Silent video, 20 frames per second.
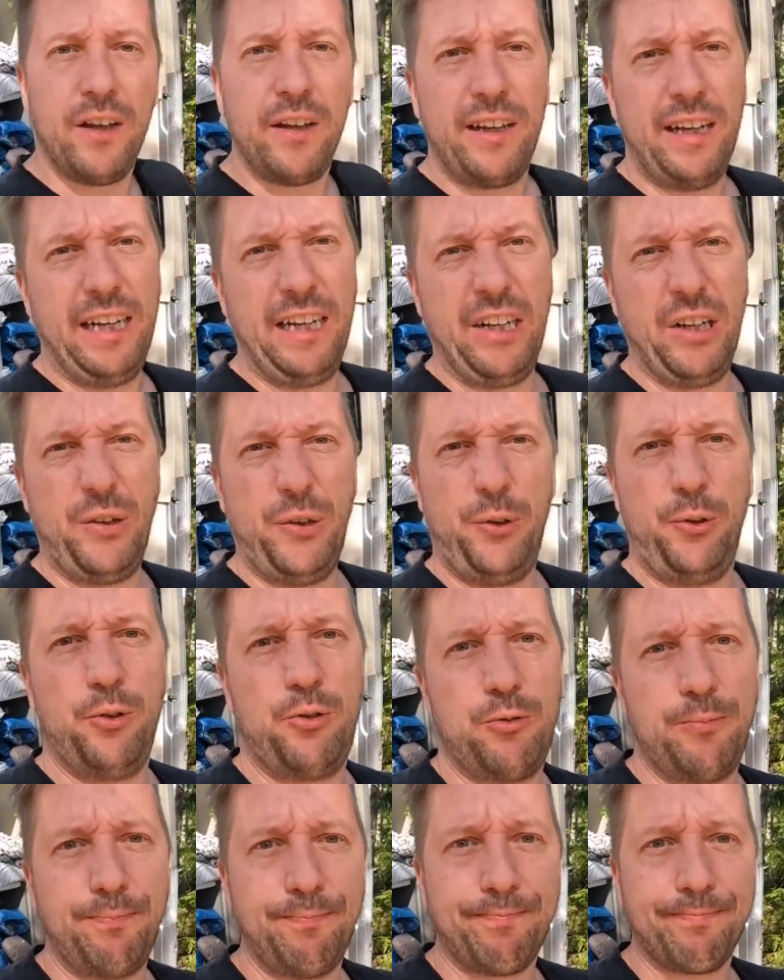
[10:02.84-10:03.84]
in
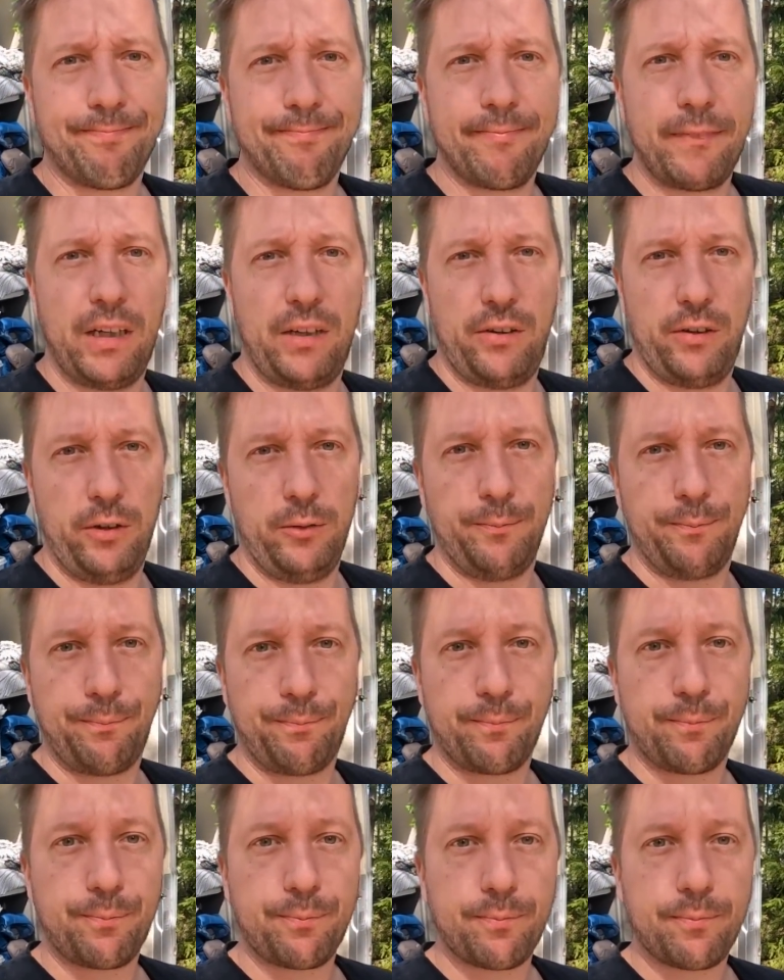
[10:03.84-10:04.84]
use. So
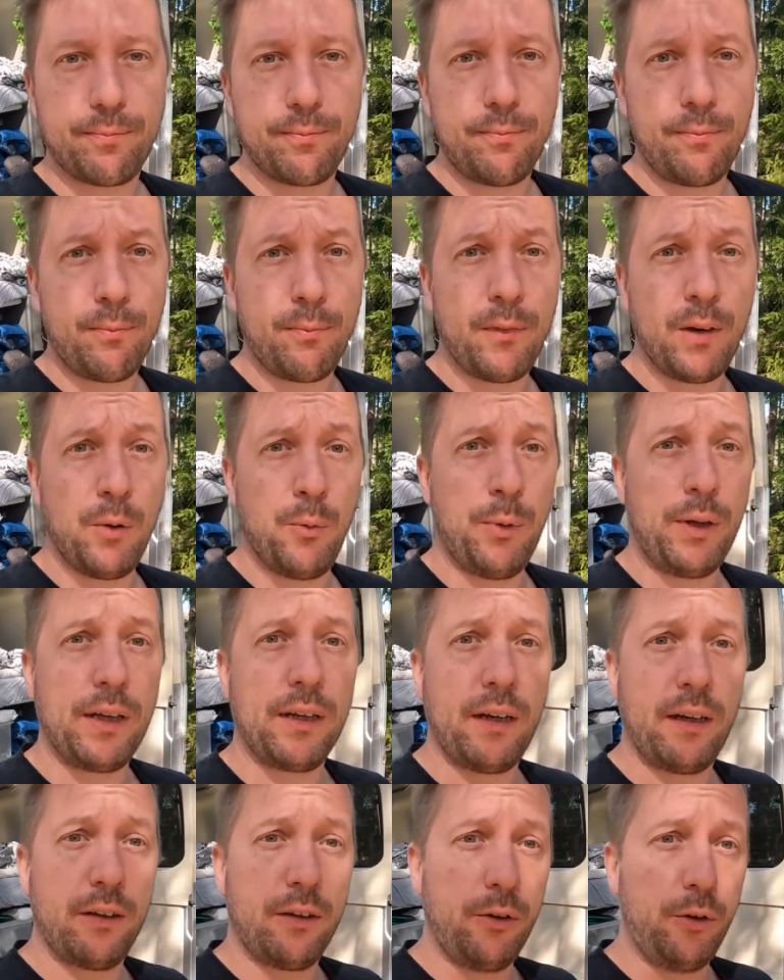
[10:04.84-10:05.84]
we
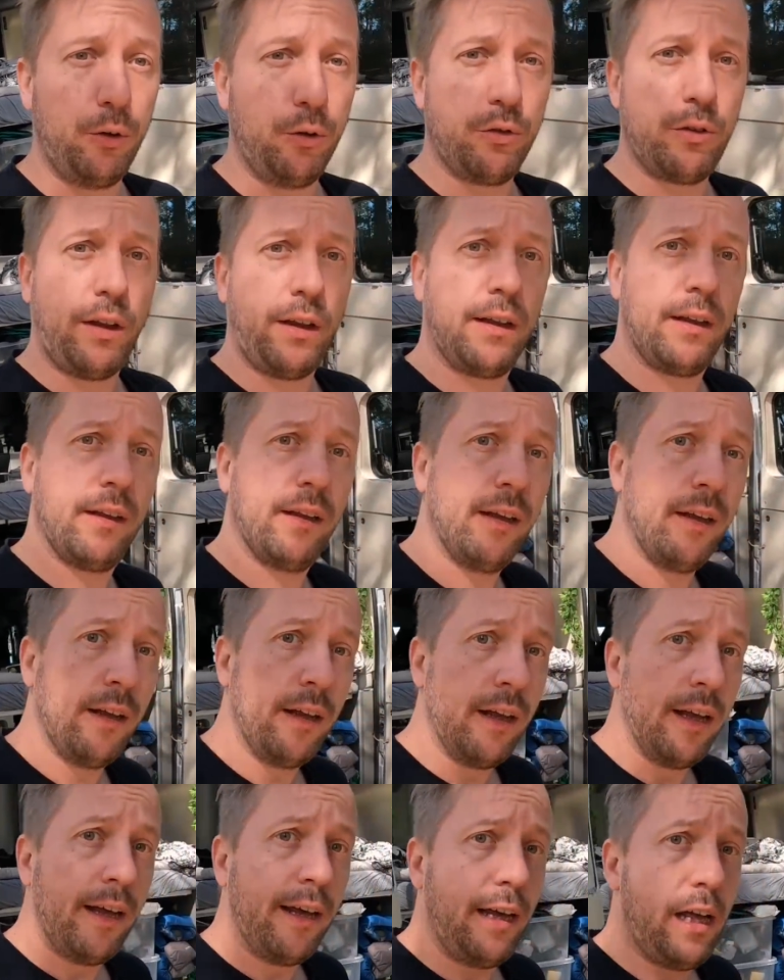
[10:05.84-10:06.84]
can use a
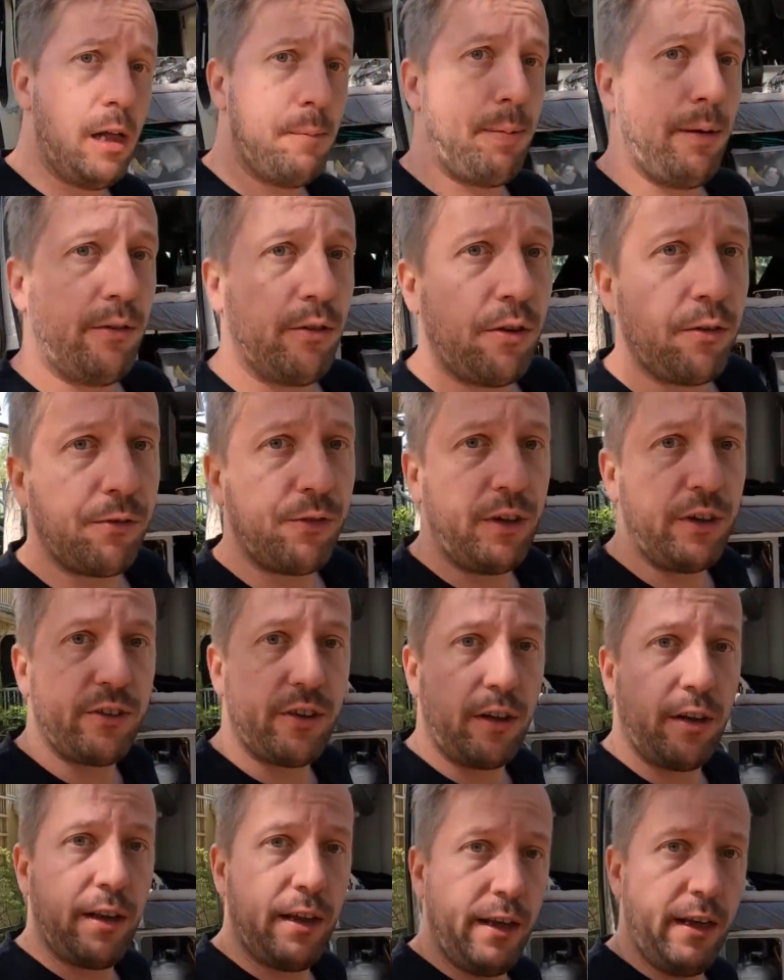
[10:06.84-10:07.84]
LPG fridge
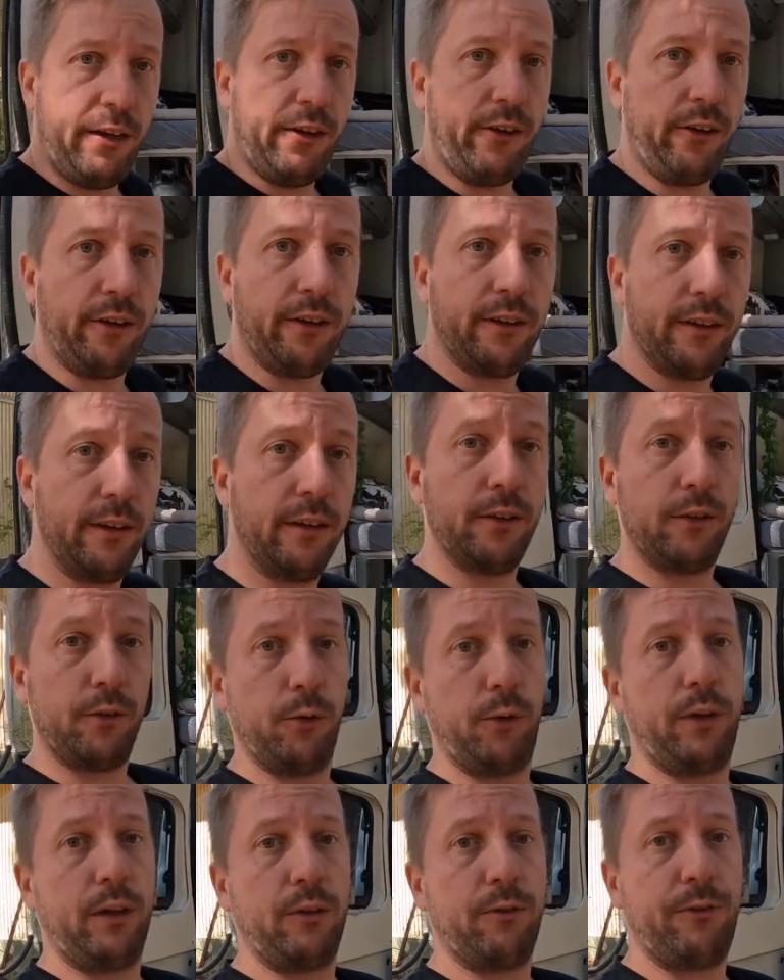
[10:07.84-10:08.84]
and heater
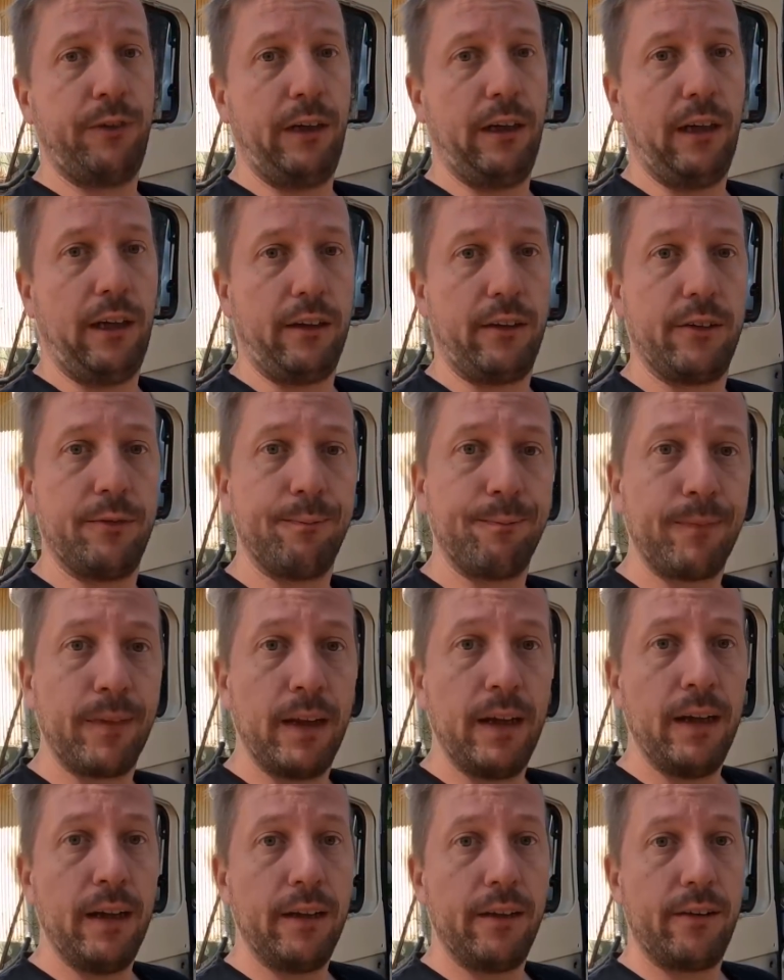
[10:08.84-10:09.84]
during the Finland
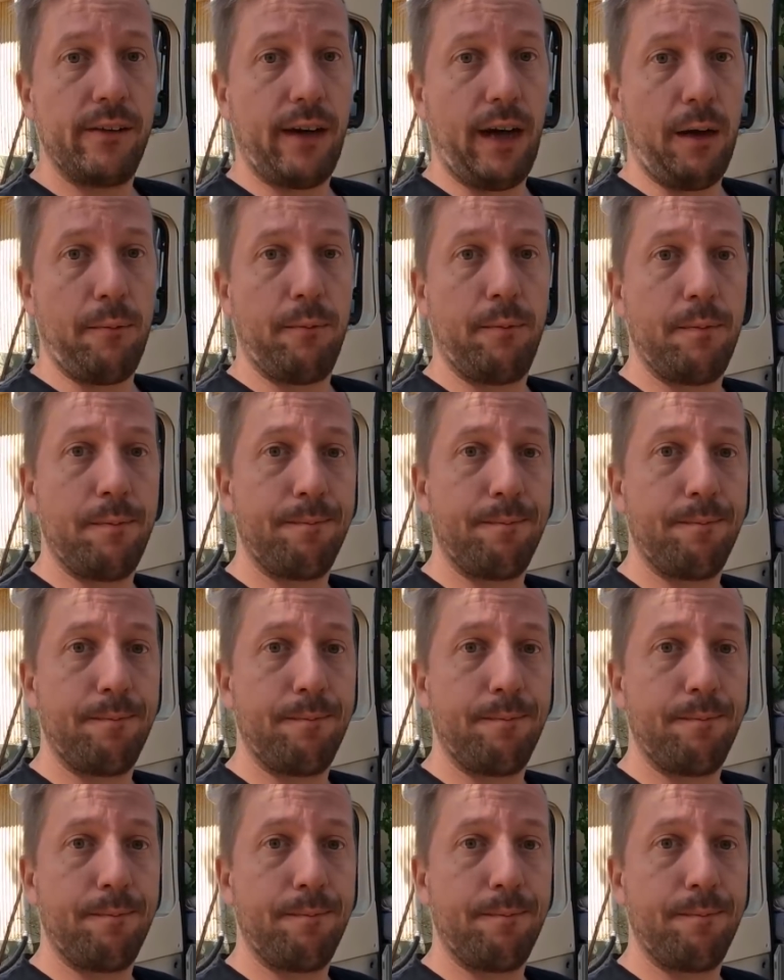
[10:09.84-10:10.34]
time.